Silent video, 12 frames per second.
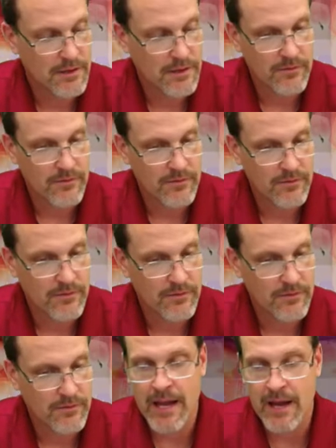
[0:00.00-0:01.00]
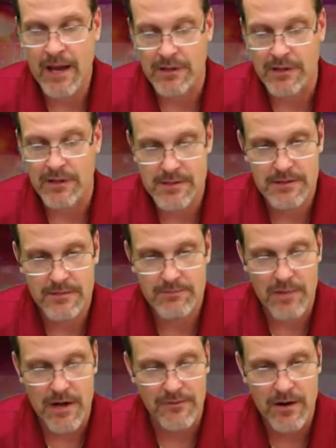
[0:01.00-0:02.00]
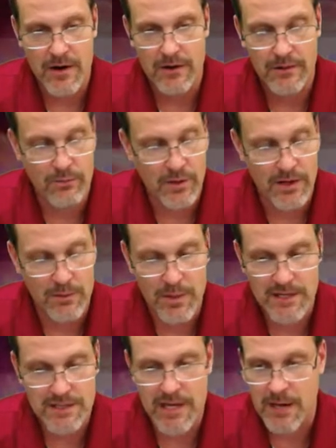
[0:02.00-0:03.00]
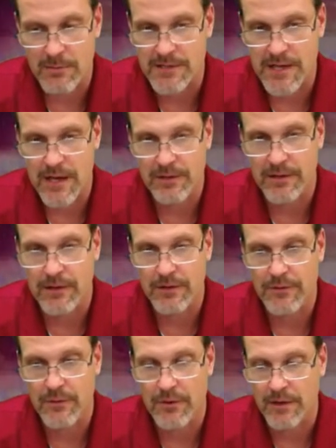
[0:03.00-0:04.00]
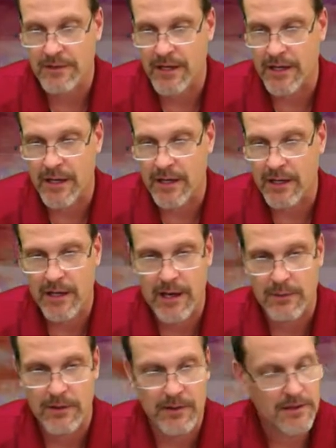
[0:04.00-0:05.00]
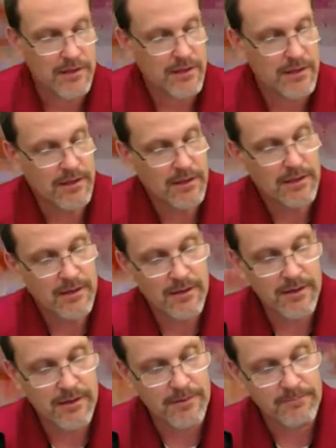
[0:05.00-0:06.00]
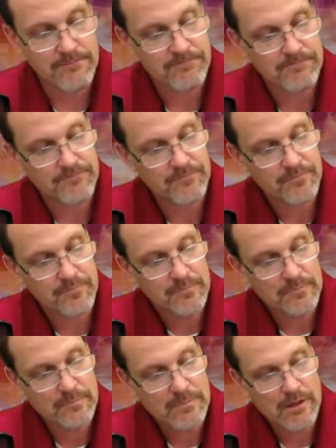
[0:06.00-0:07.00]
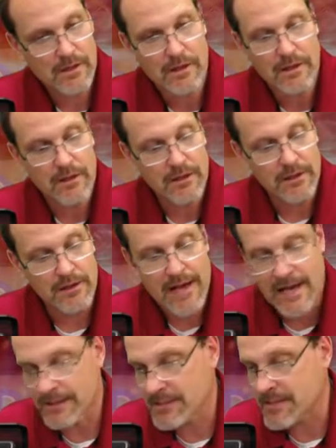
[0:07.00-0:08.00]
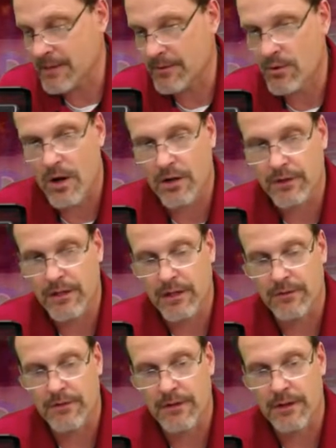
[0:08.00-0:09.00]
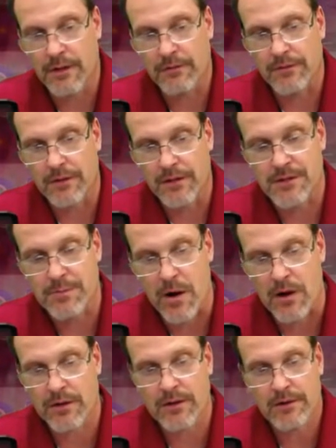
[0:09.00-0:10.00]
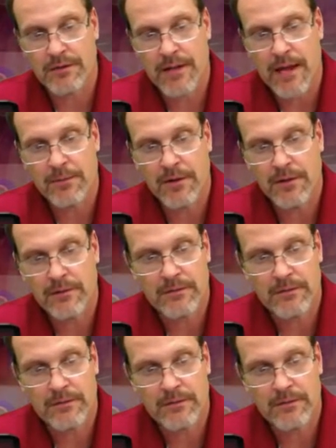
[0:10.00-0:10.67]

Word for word: The bebop camera is by far one of the best cameras out there for a 1080 camera. Um, not the same quality of the of the Spark camera,